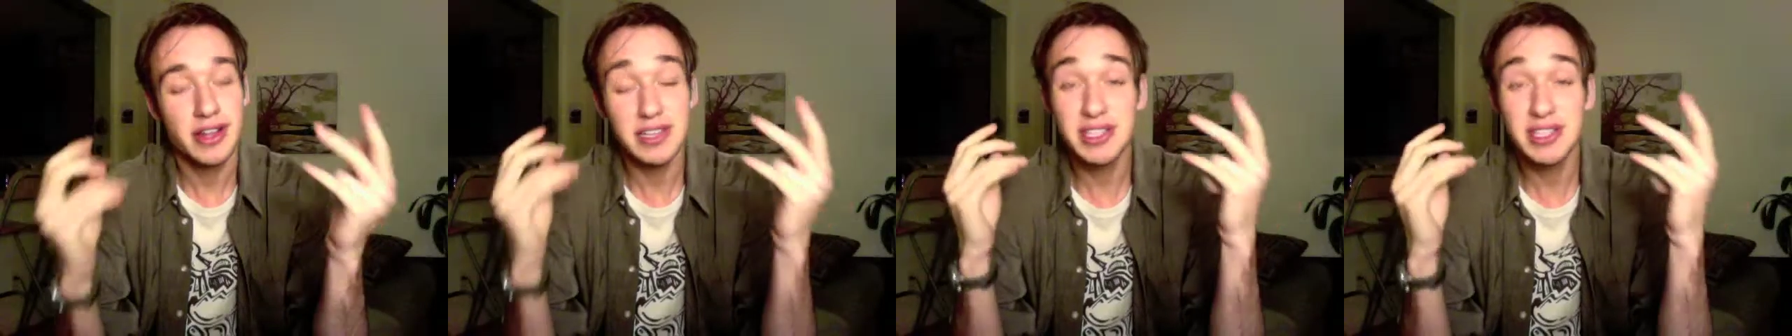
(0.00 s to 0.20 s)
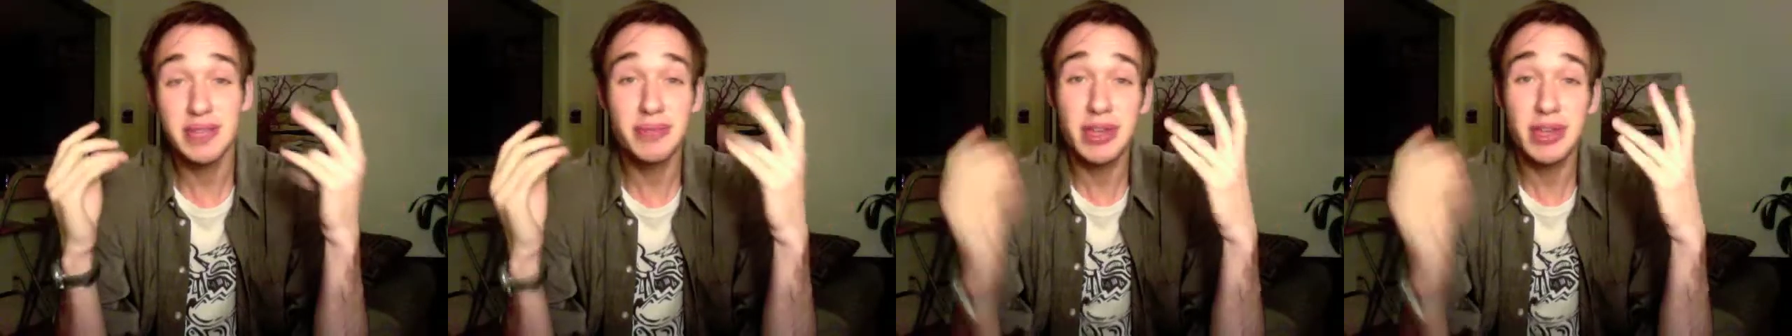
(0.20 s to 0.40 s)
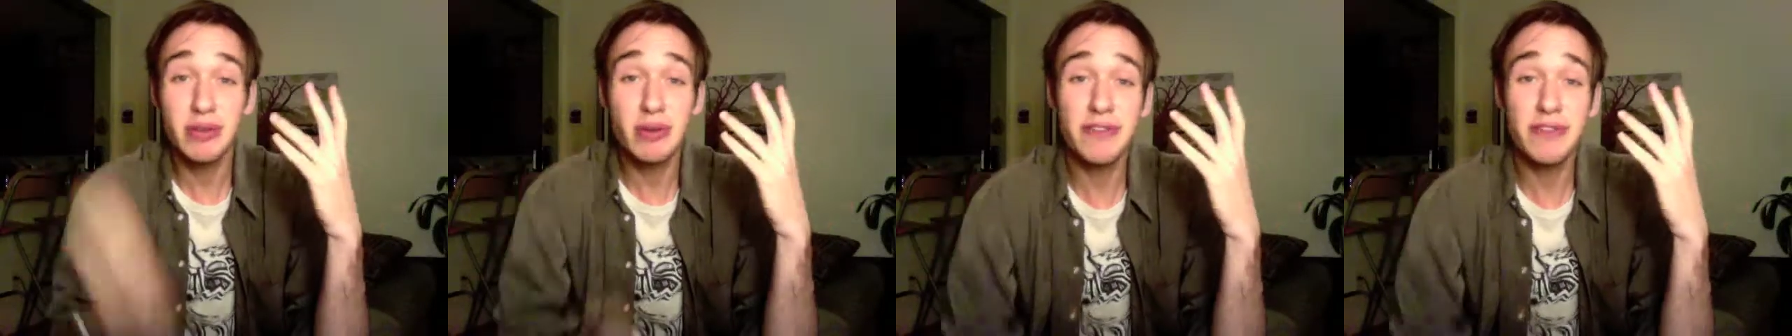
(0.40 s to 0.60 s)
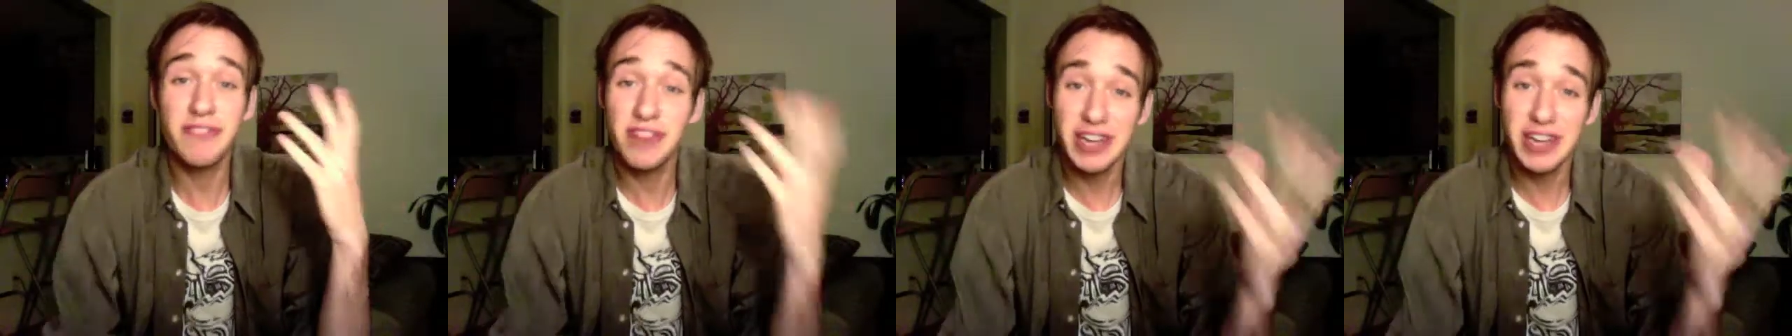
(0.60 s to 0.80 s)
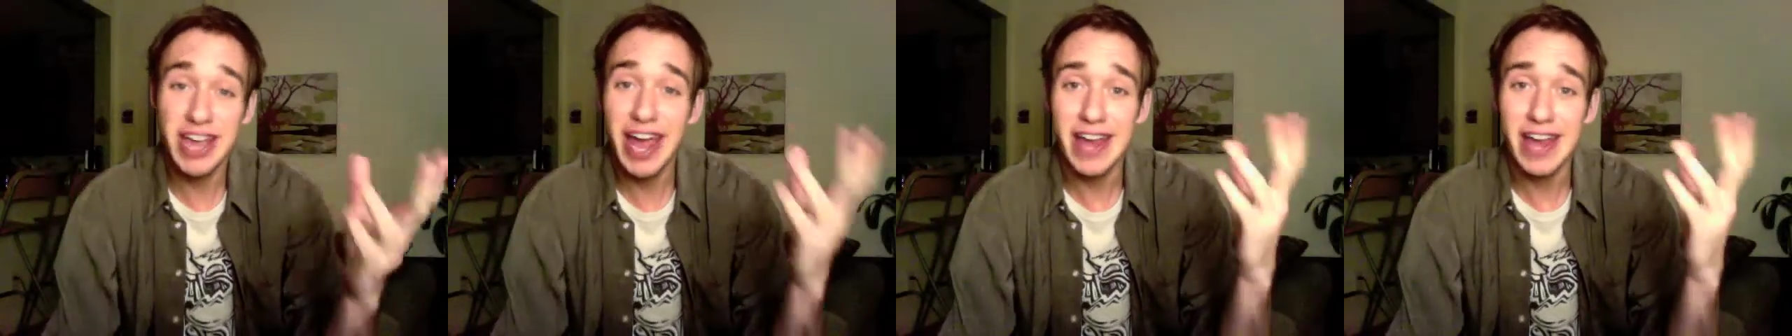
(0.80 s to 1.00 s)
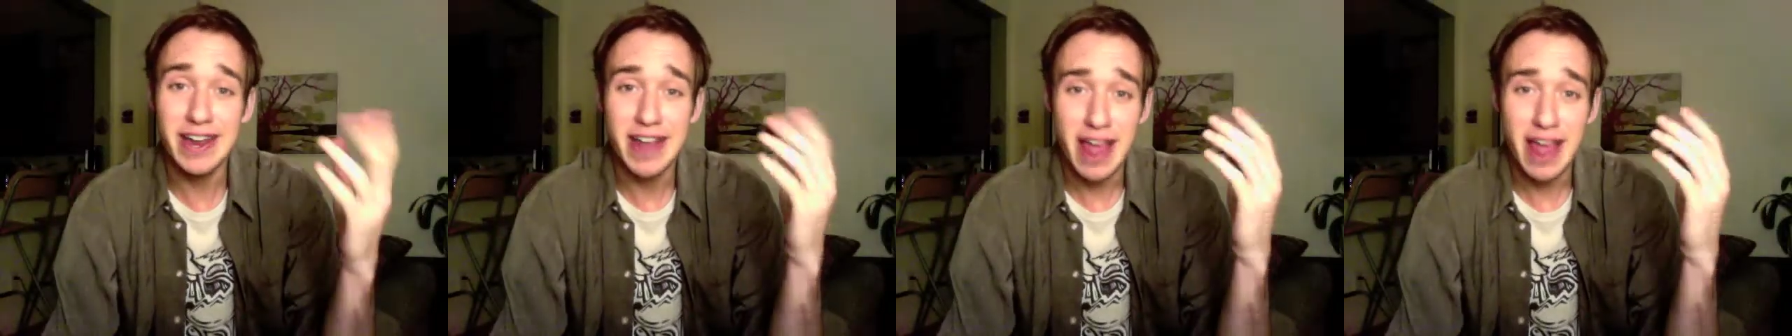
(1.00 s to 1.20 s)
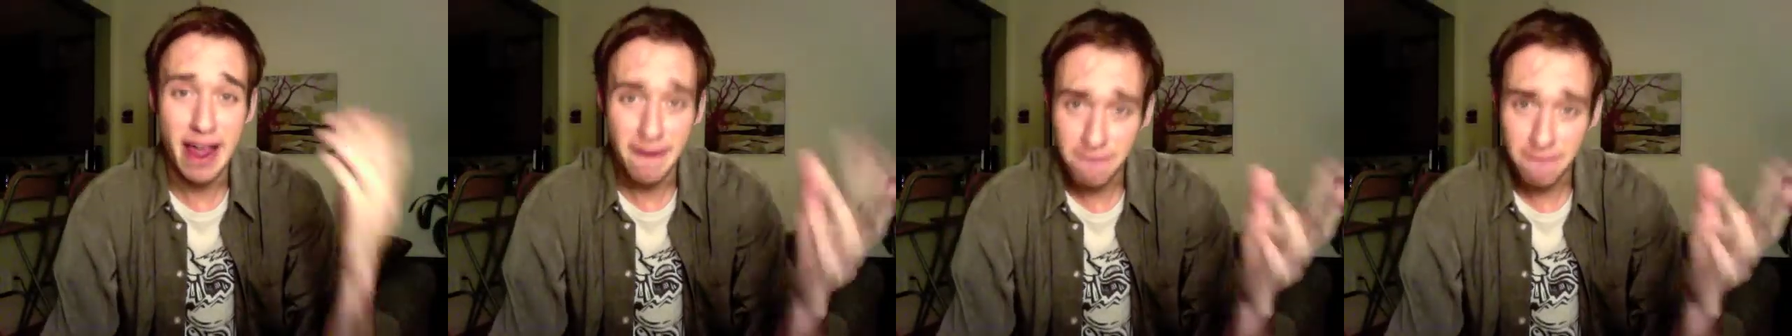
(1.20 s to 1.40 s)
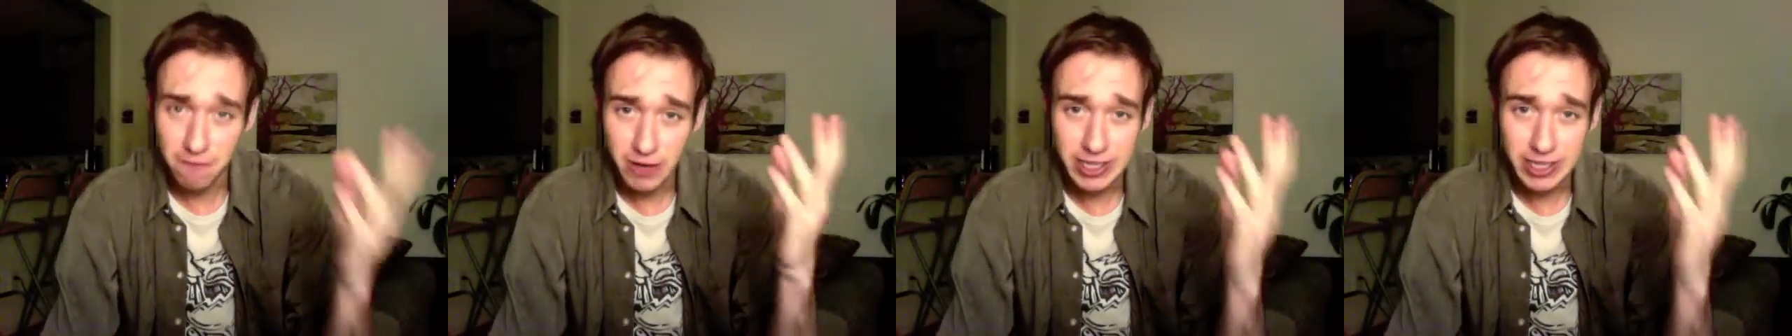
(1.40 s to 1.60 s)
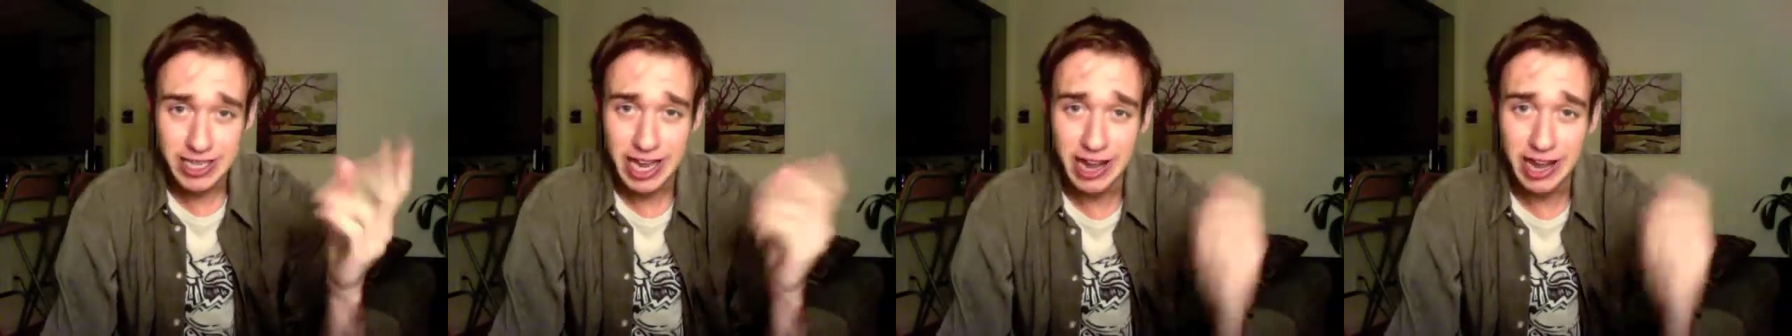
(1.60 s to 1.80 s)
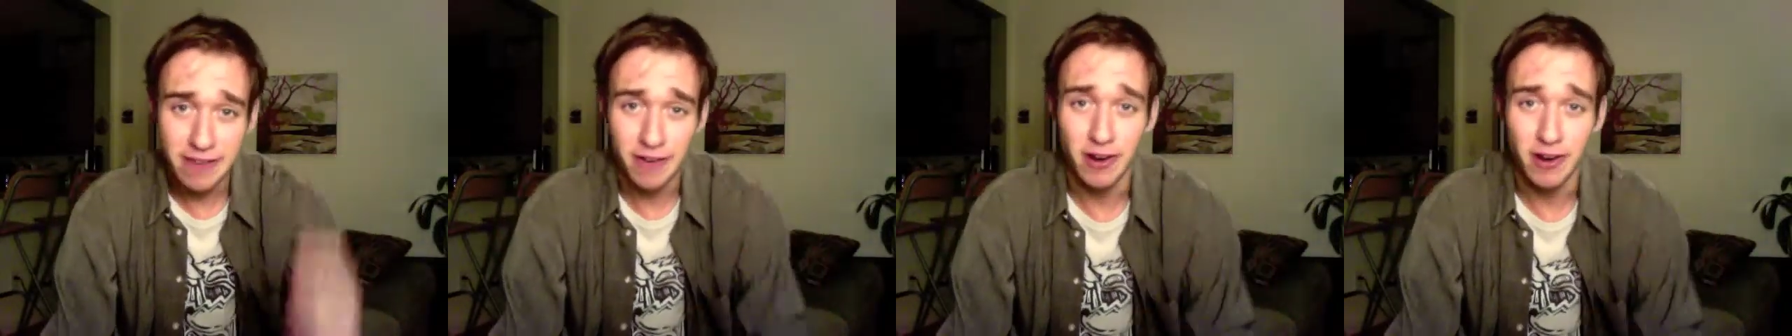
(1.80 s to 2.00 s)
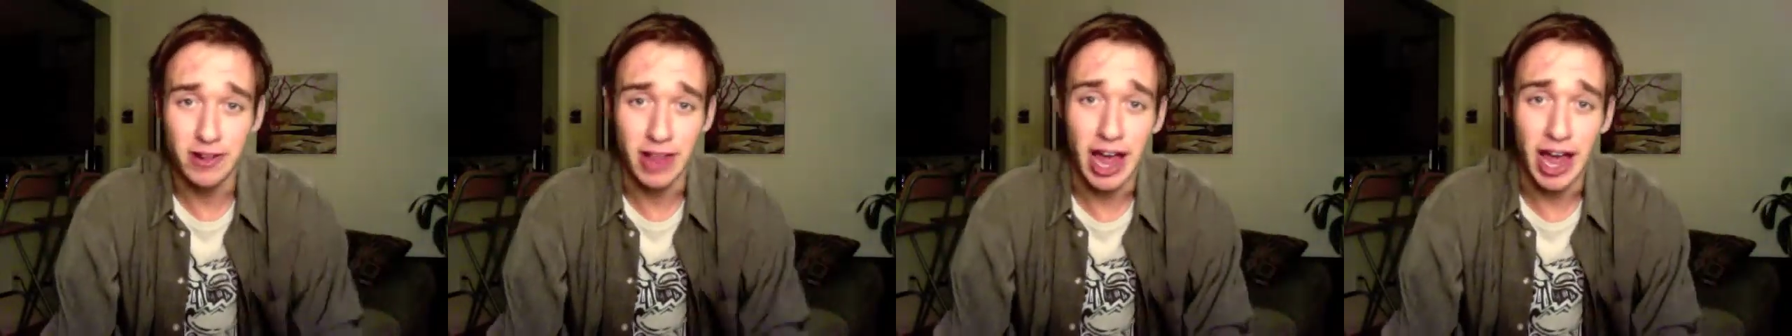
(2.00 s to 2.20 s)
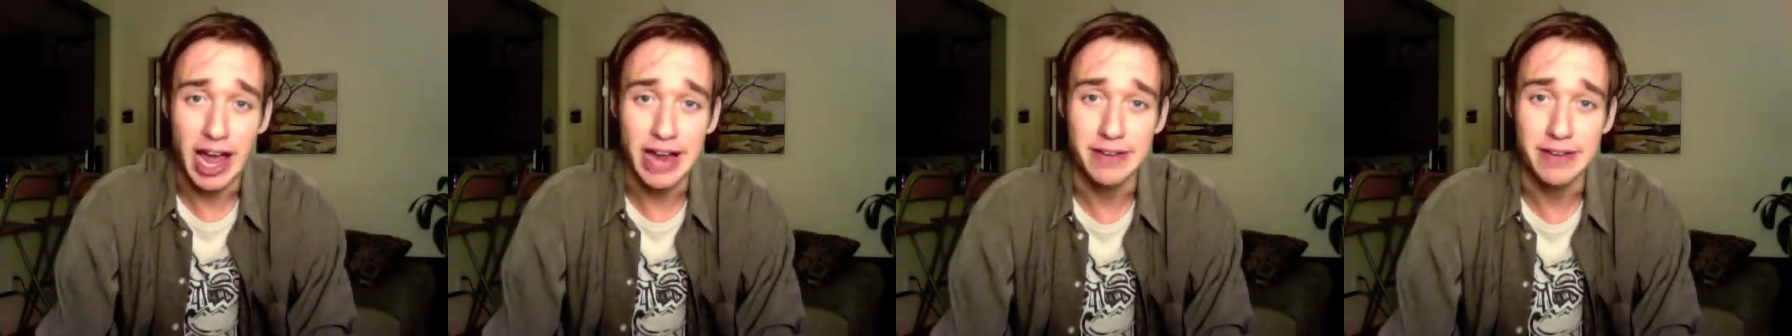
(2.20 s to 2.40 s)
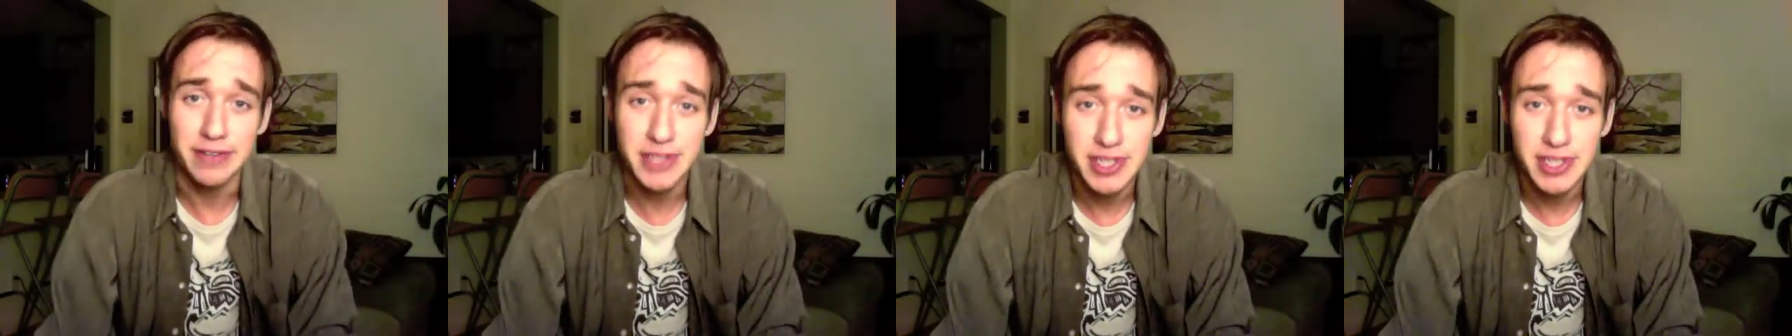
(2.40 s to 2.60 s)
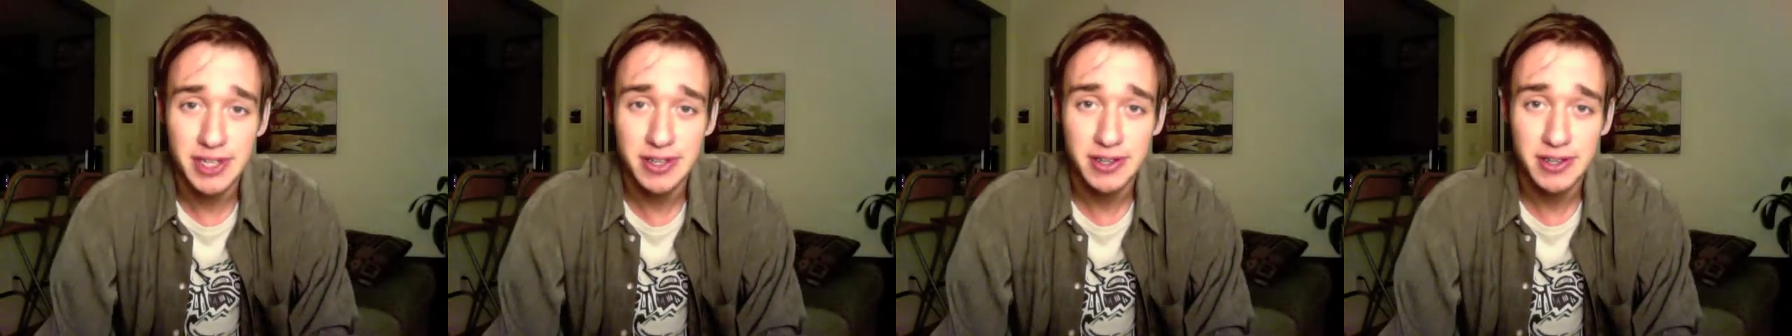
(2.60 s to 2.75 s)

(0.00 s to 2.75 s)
something we forget every day of our lives.